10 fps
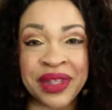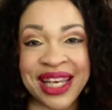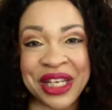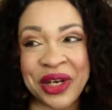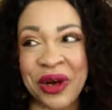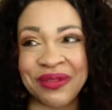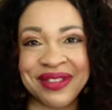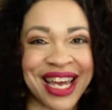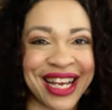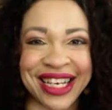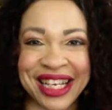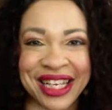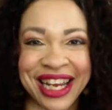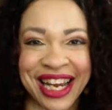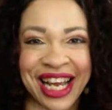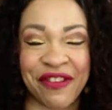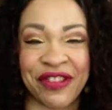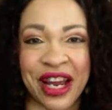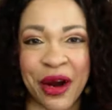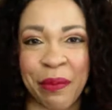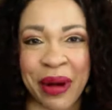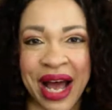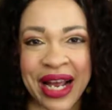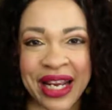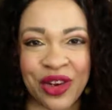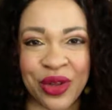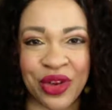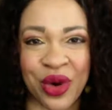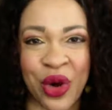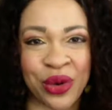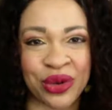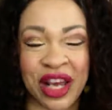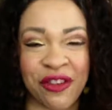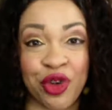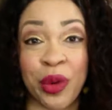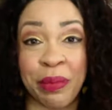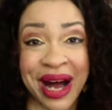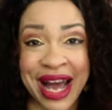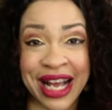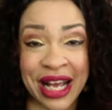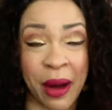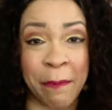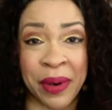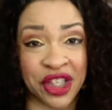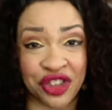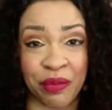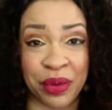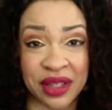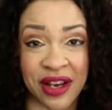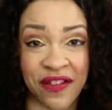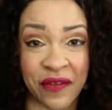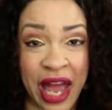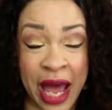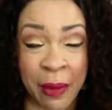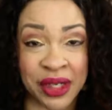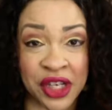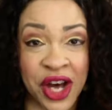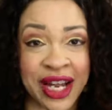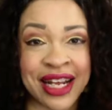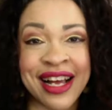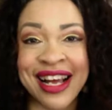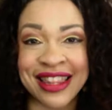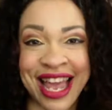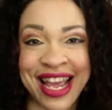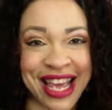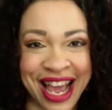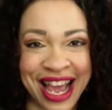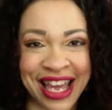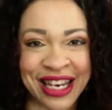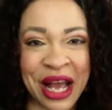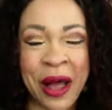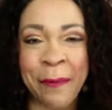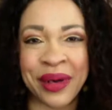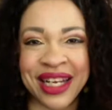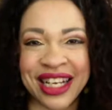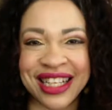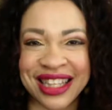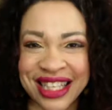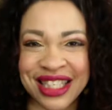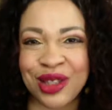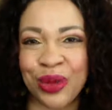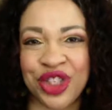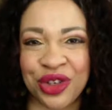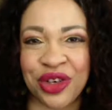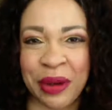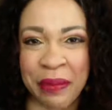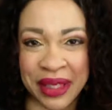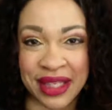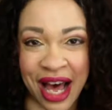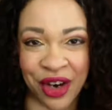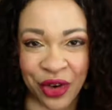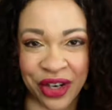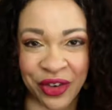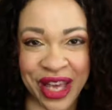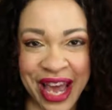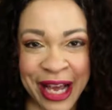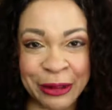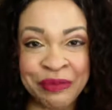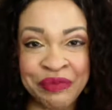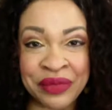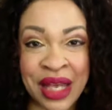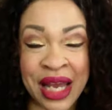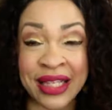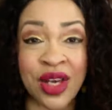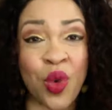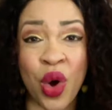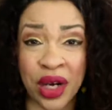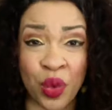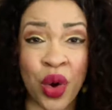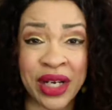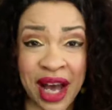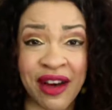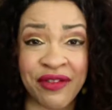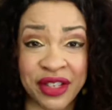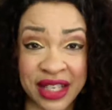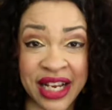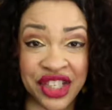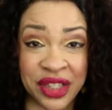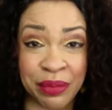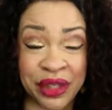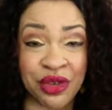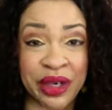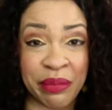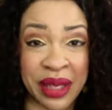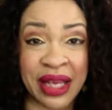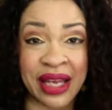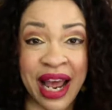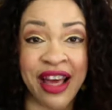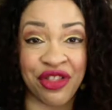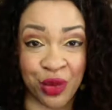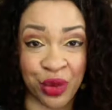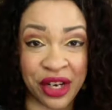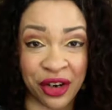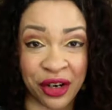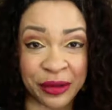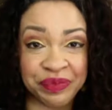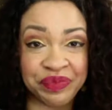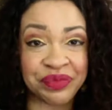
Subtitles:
And technically, if they're buying it on their own, if you're buying a bunch of books off of Amazon, they can. But this is what you're going to miss out on, okay? It's a one-on-one conversation between me and the reader.